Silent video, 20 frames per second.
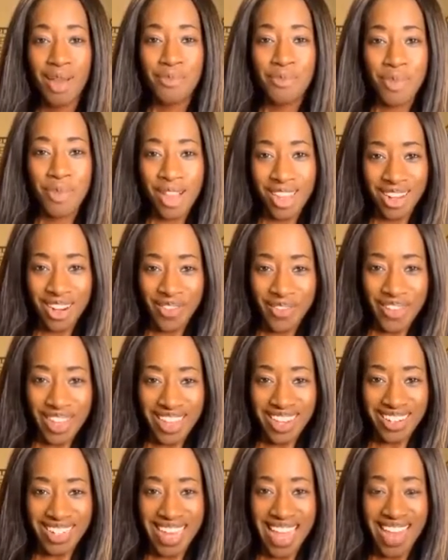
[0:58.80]
Put a
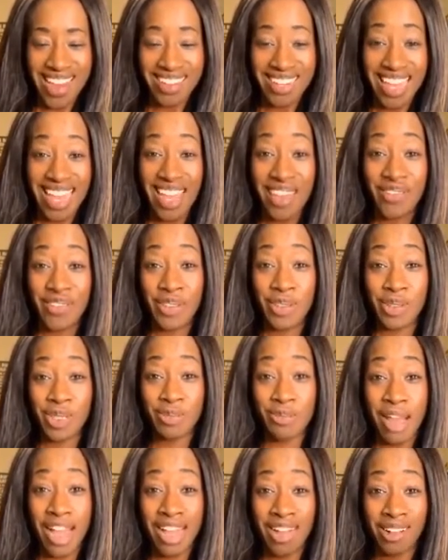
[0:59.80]
finger down if you
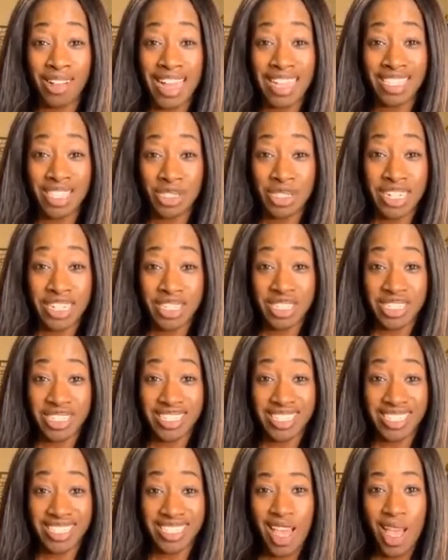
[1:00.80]
smile at
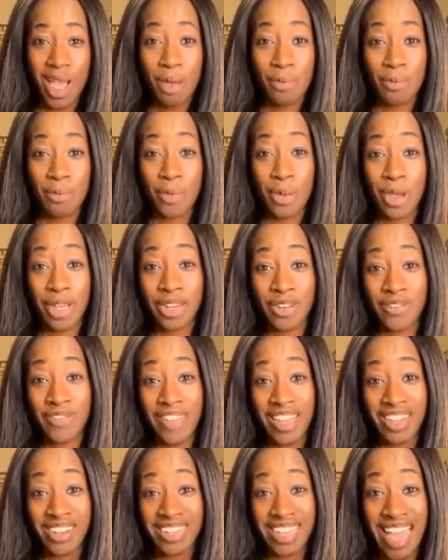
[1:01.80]
strangers. Put a
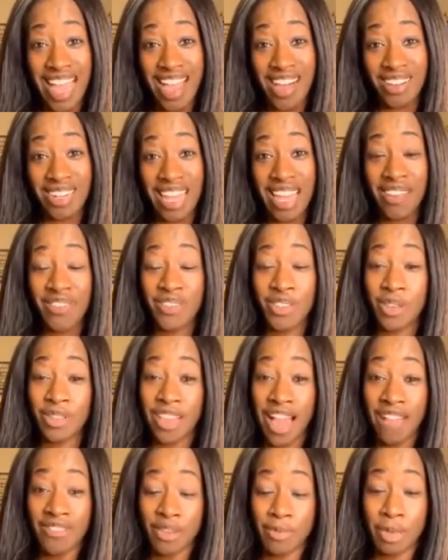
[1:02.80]
finger down if you
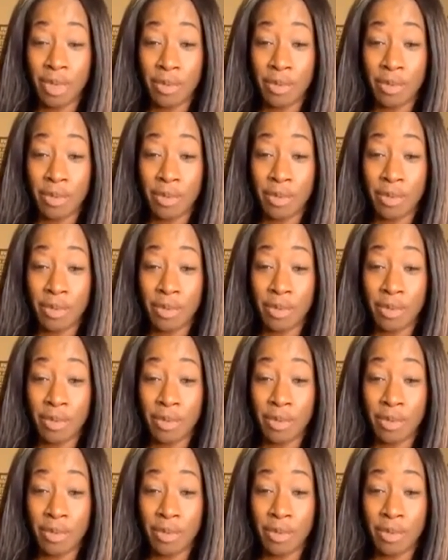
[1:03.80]
laugh at